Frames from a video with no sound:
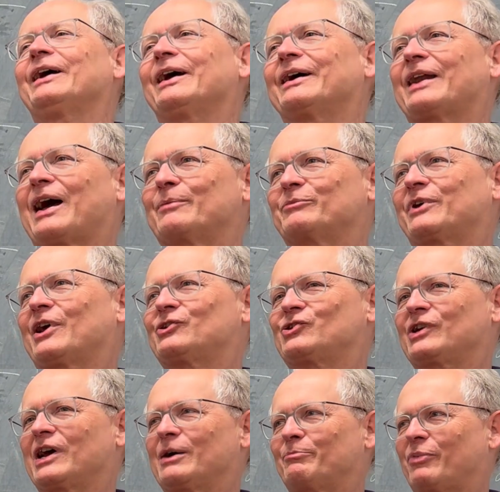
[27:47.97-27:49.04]
and I'm
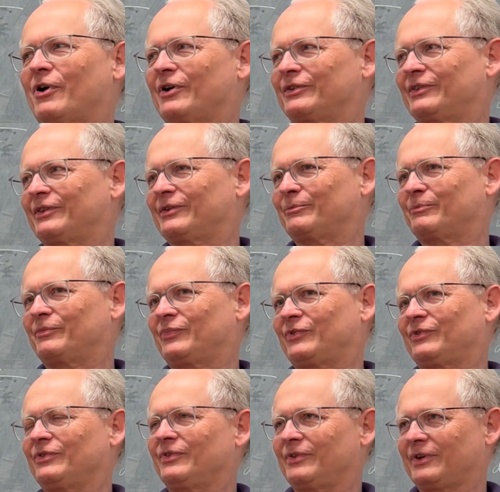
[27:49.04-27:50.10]
catching up on the
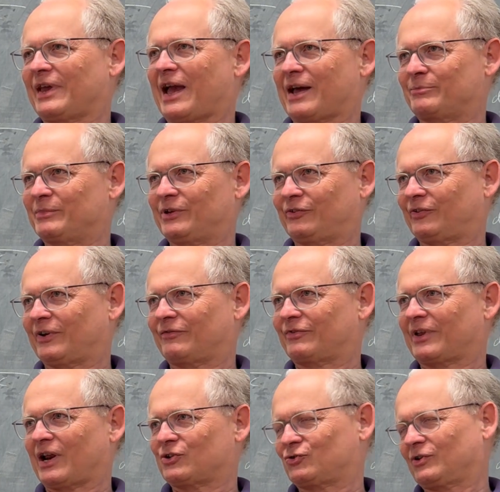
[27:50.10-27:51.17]
admin stuff
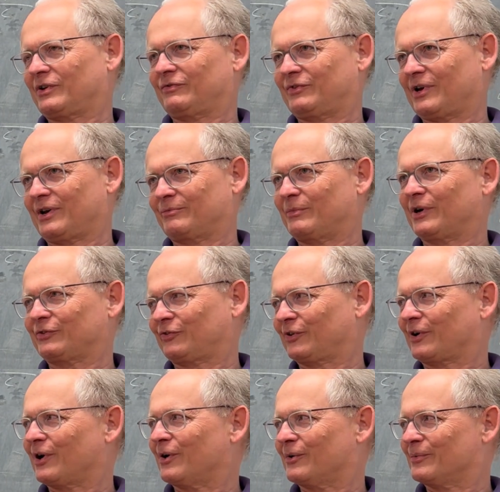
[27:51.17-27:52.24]
that I should have done months
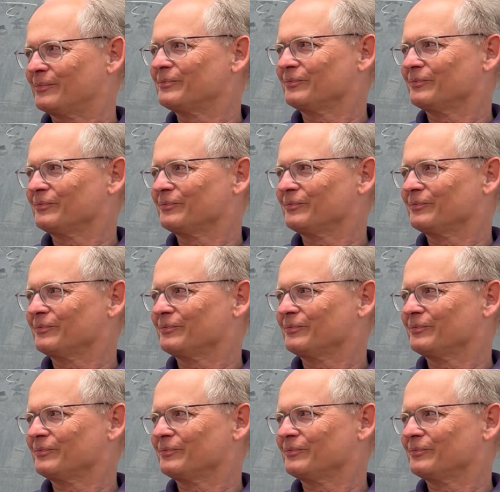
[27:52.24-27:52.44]
ago.